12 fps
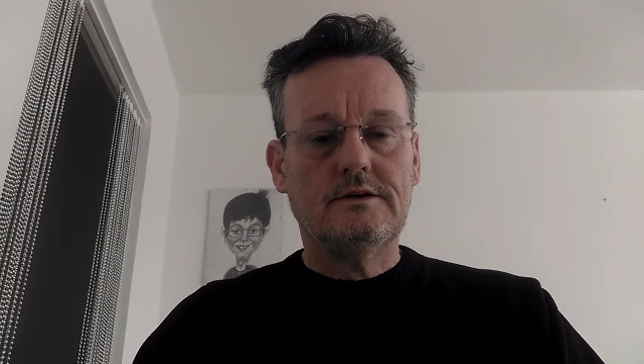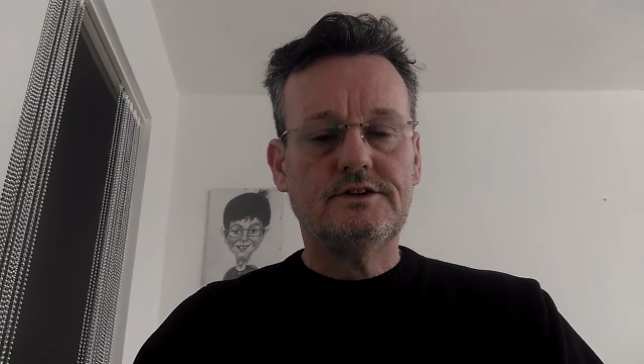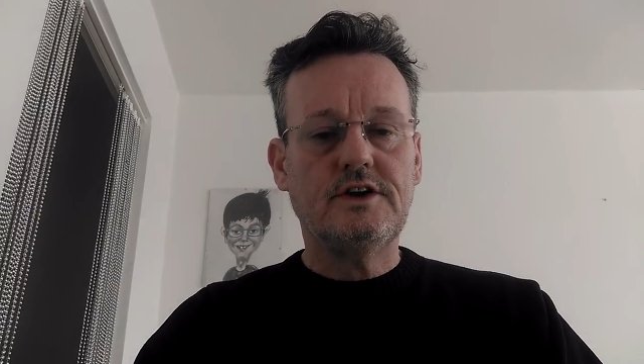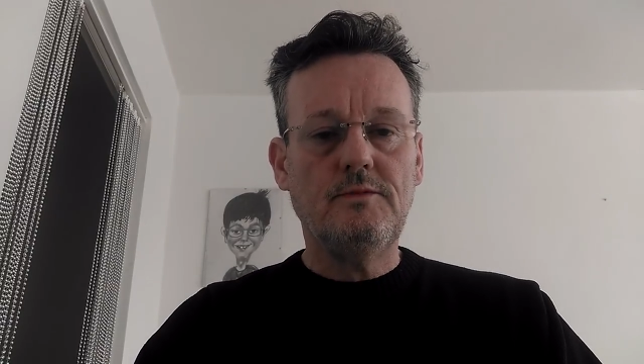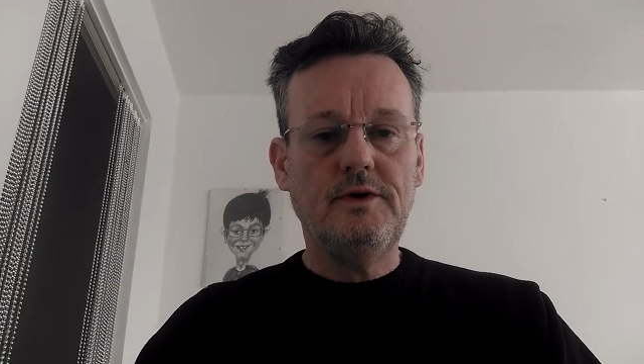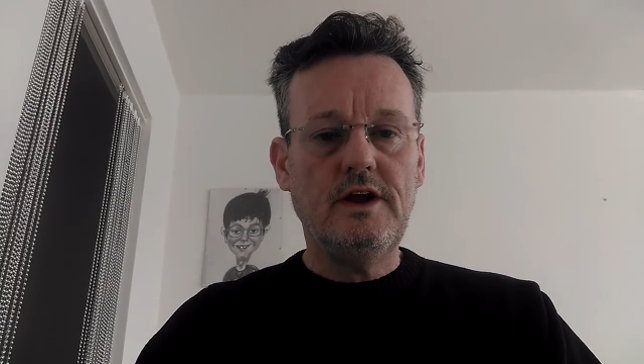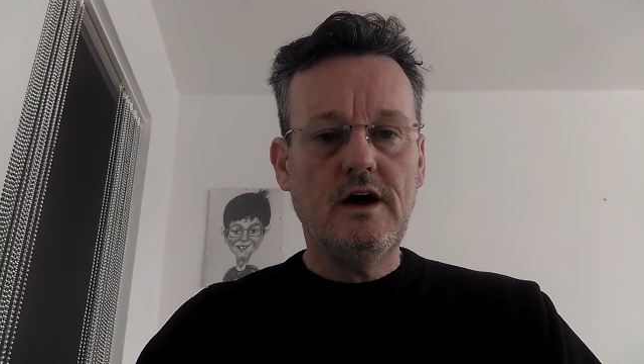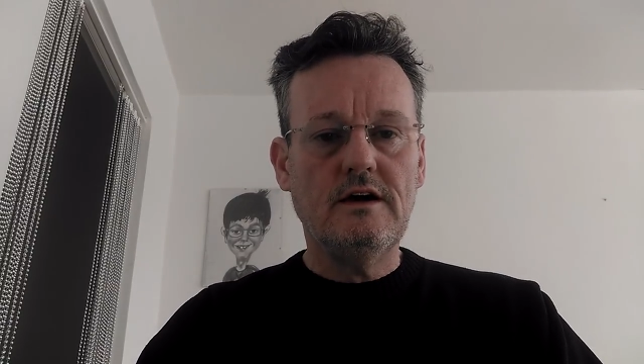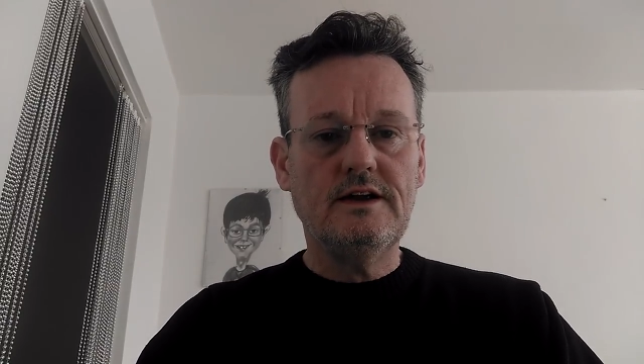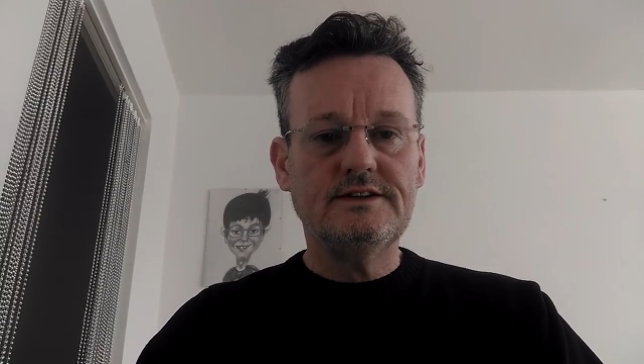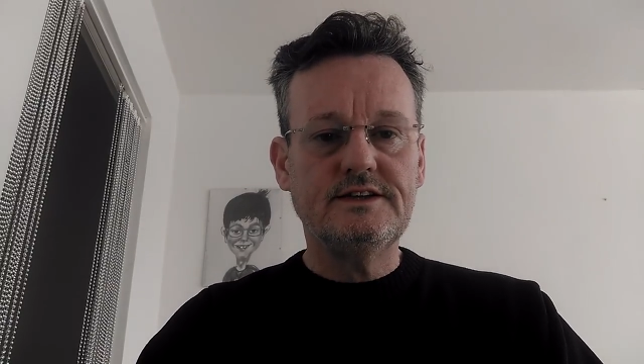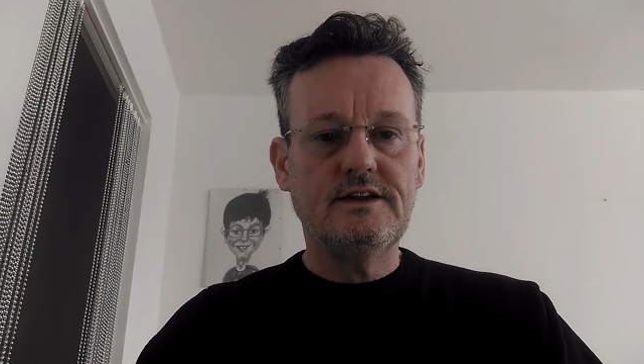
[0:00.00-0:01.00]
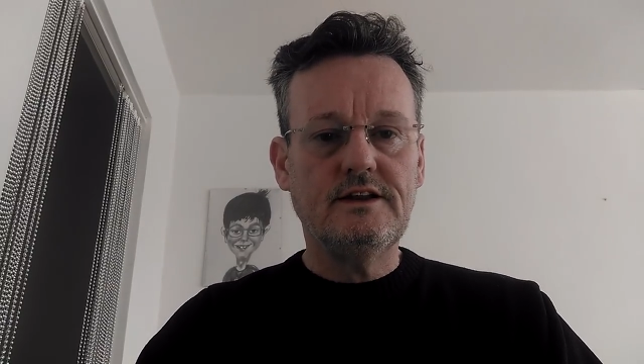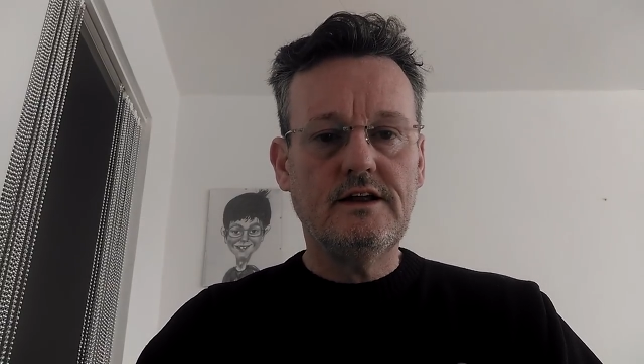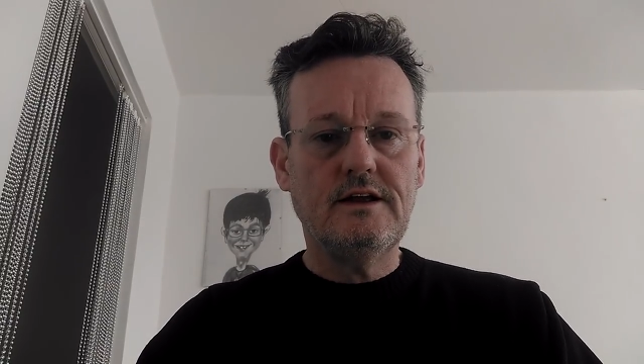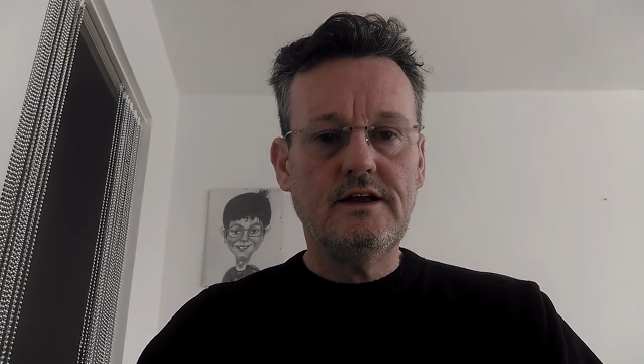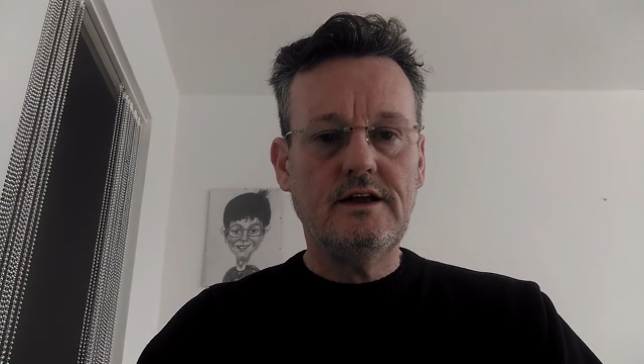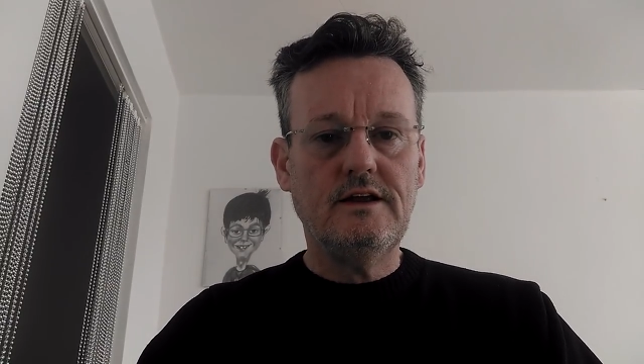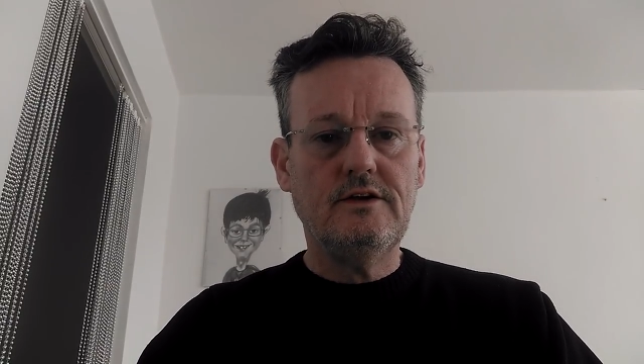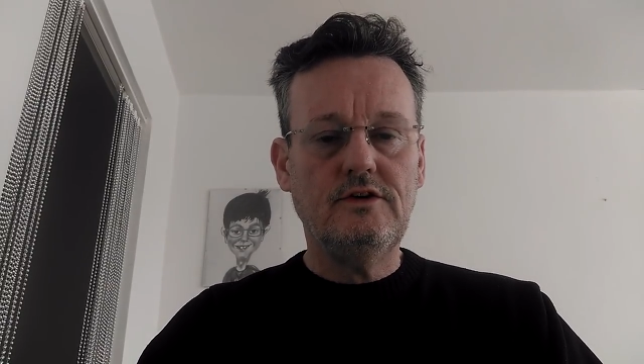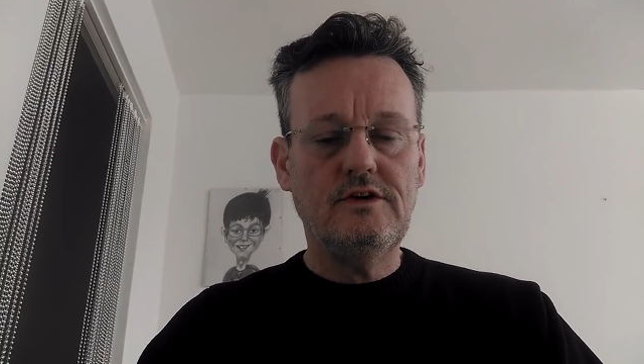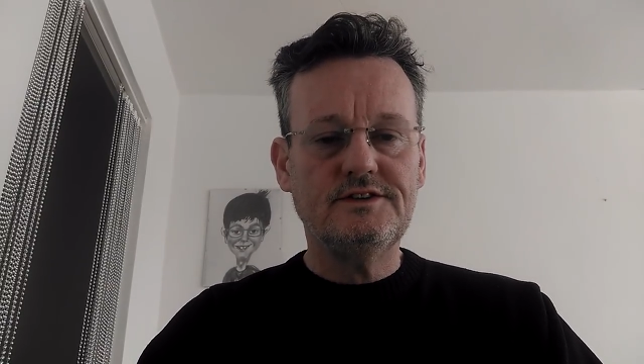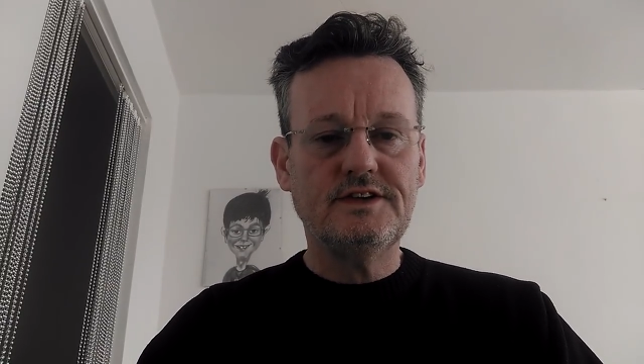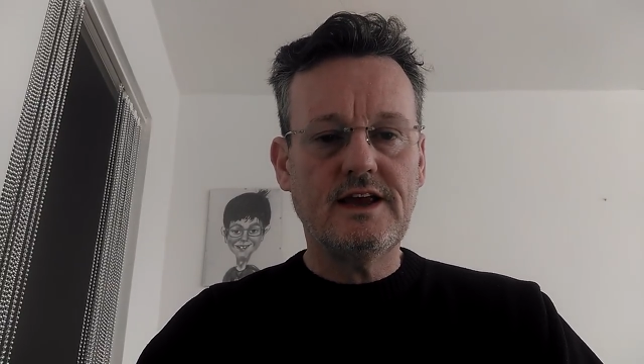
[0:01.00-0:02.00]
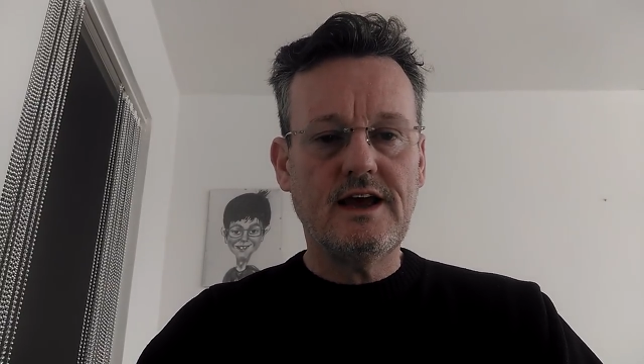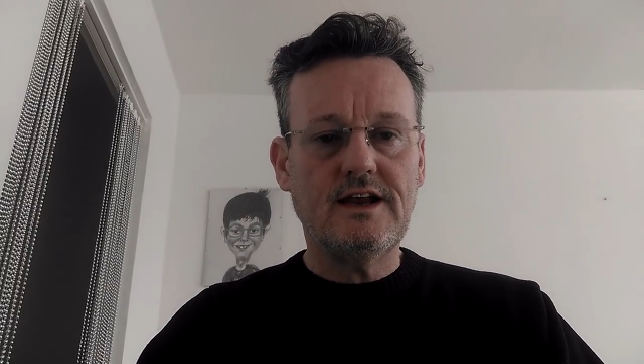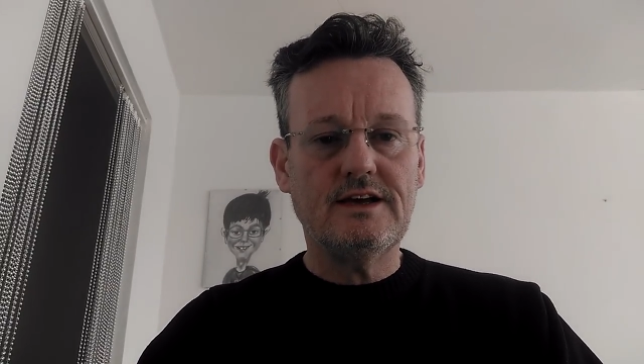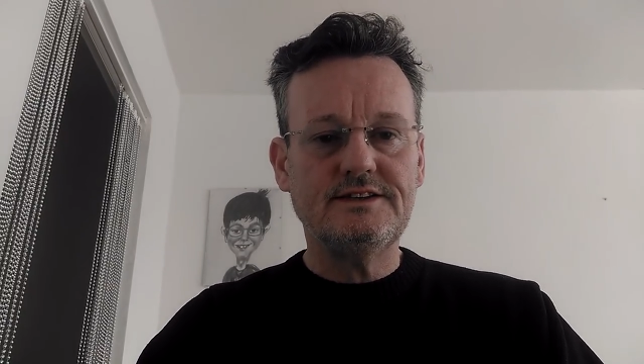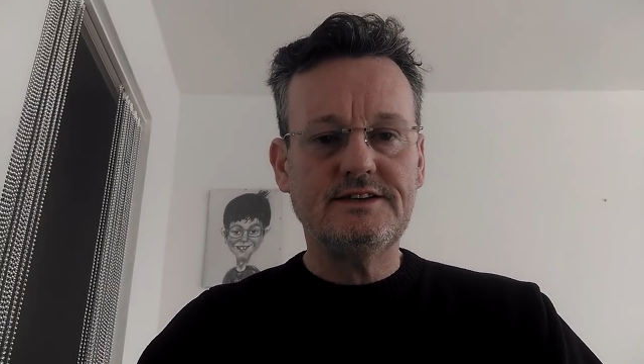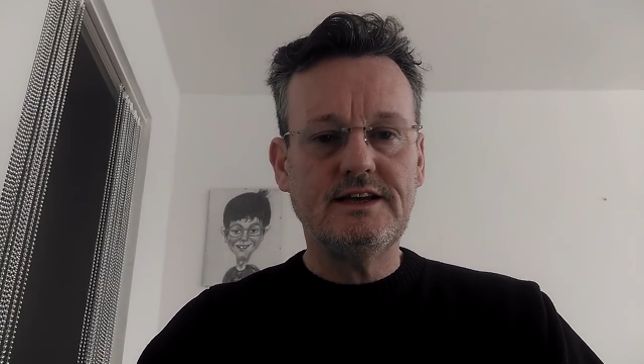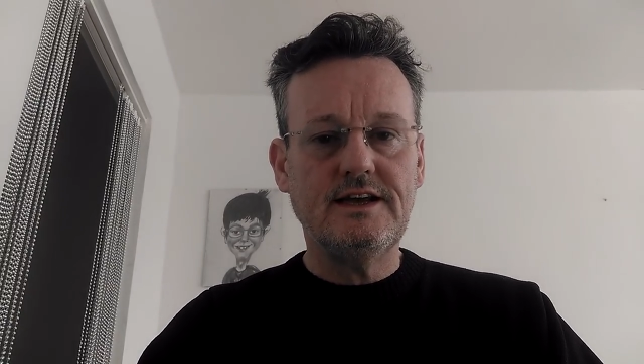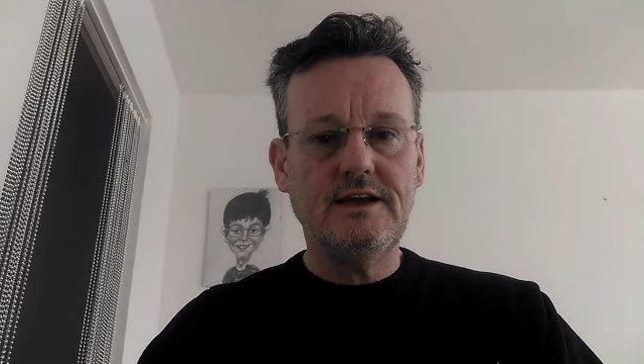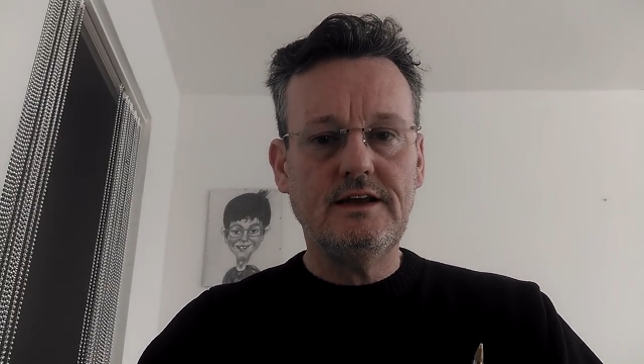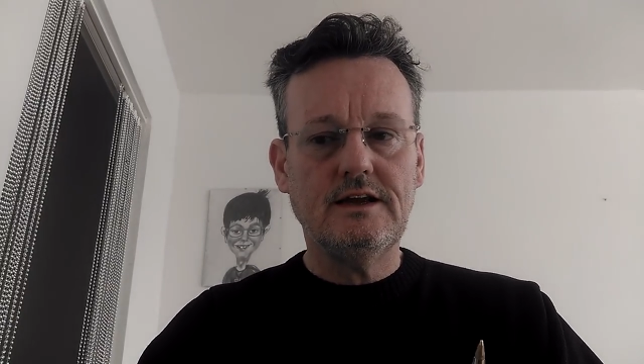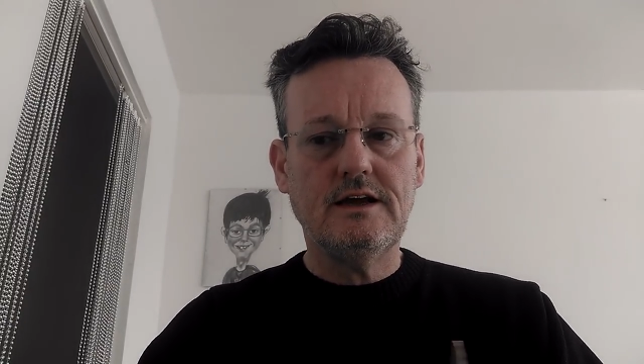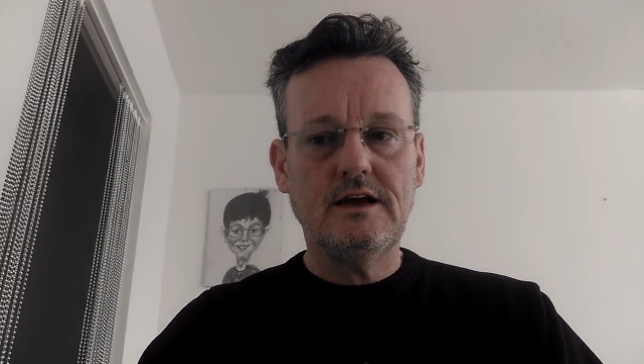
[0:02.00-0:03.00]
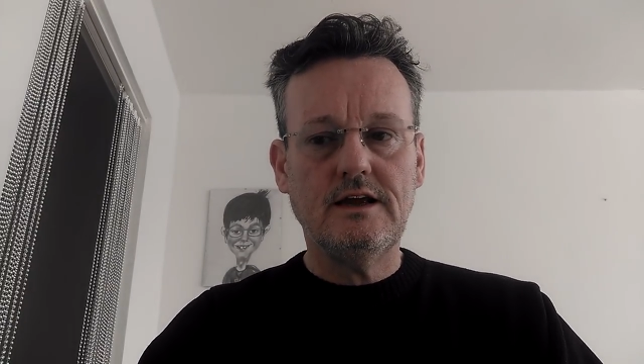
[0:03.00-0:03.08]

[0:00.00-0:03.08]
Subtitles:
Toby Young is in the news again, I see.